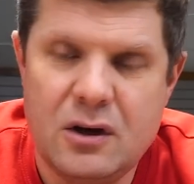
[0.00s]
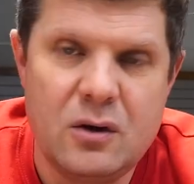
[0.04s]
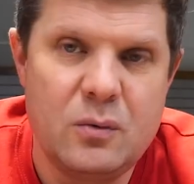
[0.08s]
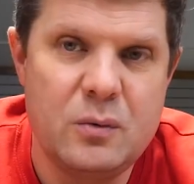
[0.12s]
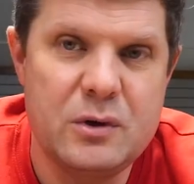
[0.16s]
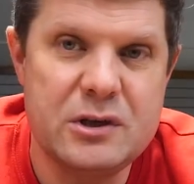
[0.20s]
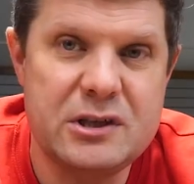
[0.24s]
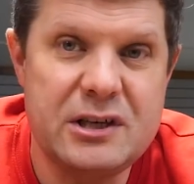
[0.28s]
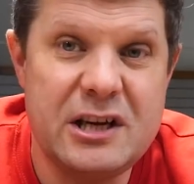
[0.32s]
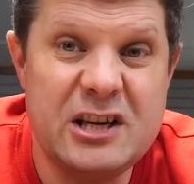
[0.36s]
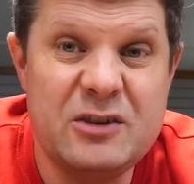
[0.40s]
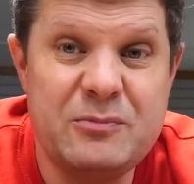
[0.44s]

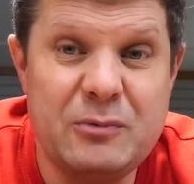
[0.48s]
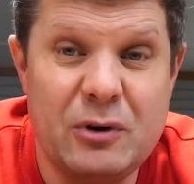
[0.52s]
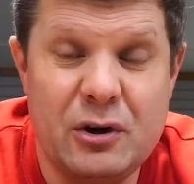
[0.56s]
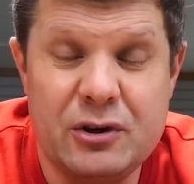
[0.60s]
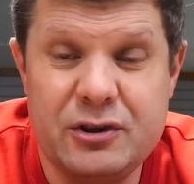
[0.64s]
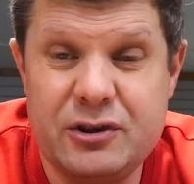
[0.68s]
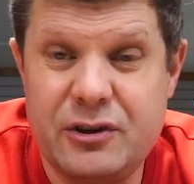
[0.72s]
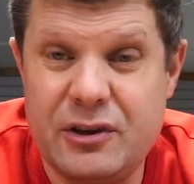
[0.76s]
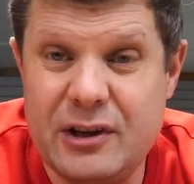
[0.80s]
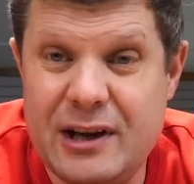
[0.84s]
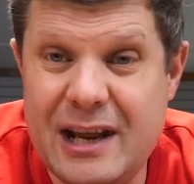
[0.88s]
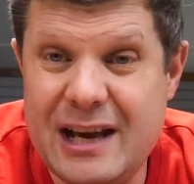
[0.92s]
which leads me on
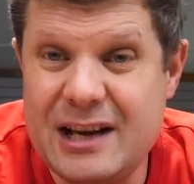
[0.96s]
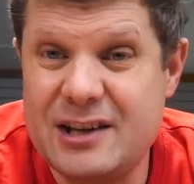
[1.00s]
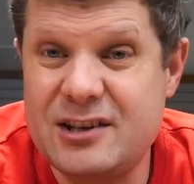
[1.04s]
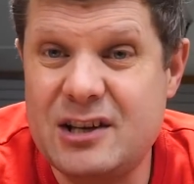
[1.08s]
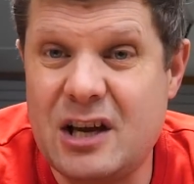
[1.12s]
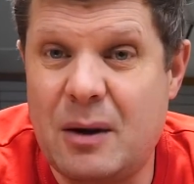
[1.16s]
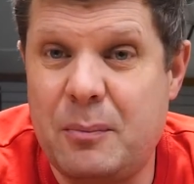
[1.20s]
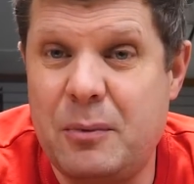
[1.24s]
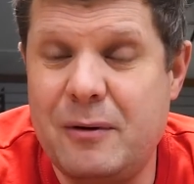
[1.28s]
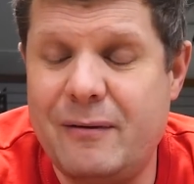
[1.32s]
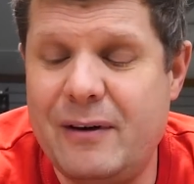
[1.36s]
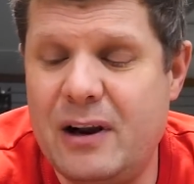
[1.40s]
to the next
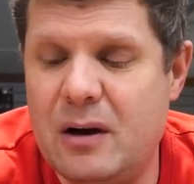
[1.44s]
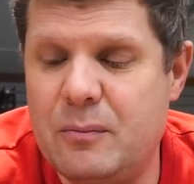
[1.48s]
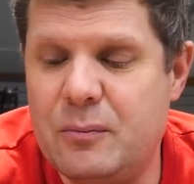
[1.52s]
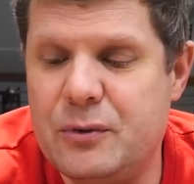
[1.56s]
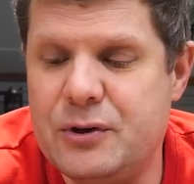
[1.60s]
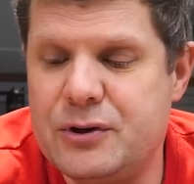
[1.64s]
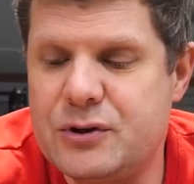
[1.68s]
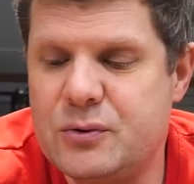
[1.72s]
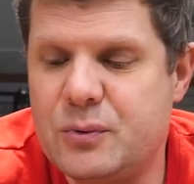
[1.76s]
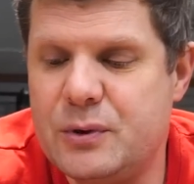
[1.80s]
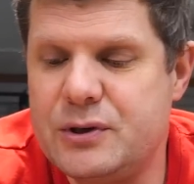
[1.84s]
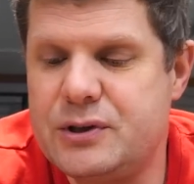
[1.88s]
couple of
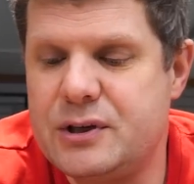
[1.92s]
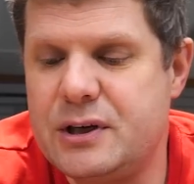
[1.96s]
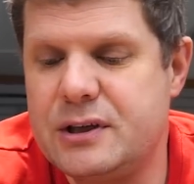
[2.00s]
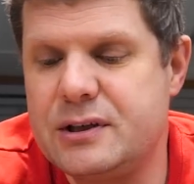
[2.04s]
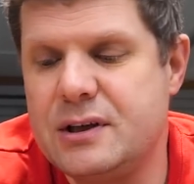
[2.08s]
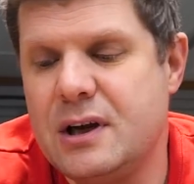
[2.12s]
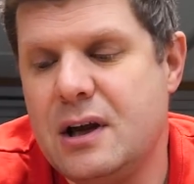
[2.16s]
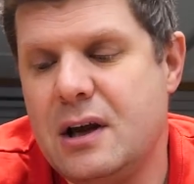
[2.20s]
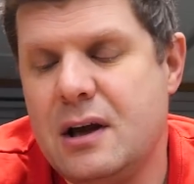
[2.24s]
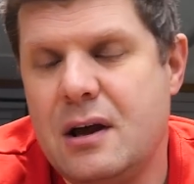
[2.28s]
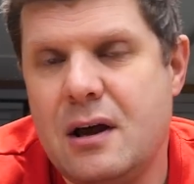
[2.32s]
elements, which is